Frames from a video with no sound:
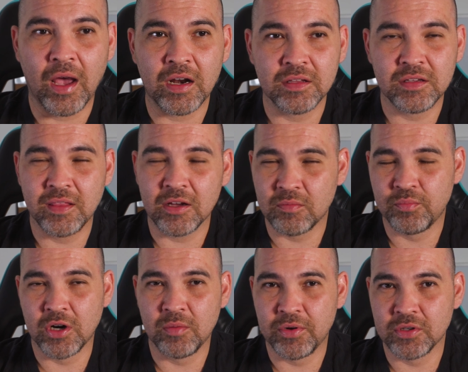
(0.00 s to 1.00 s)
And I did that on
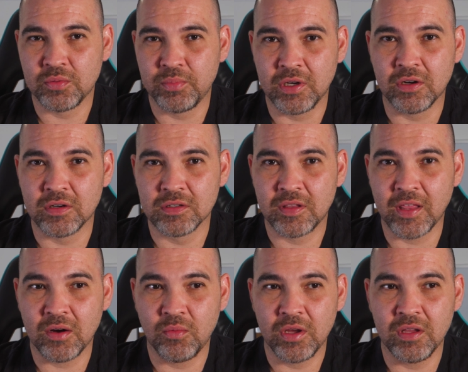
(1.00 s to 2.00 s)
purpose because
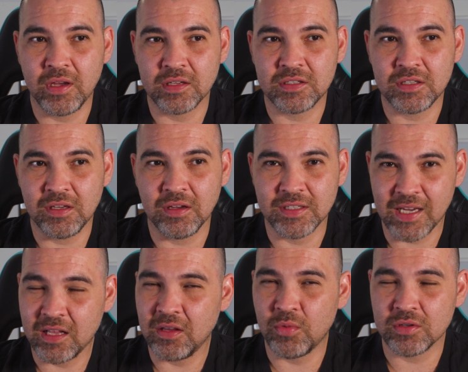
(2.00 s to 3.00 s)
that way you can see
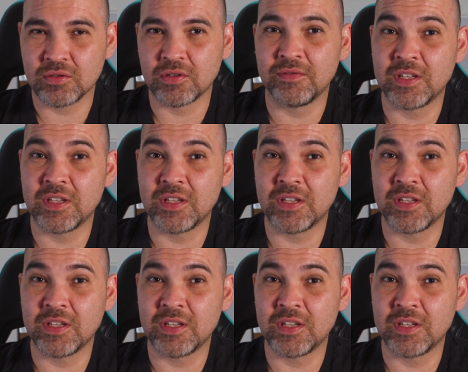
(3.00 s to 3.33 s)
exactly what sort of